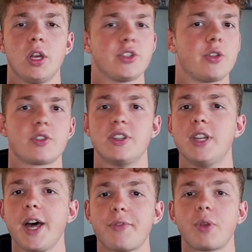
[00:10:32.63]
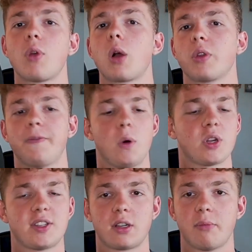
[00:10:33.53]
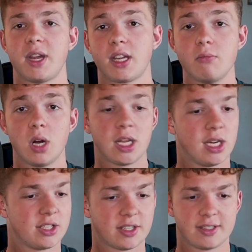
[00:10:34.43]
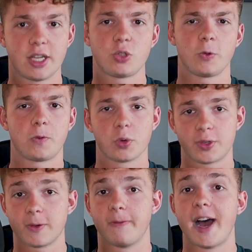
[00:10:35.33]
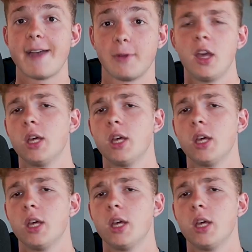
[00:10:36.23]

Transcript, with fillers: So there's nothing wrong with focusing on making money. It is essential for survival.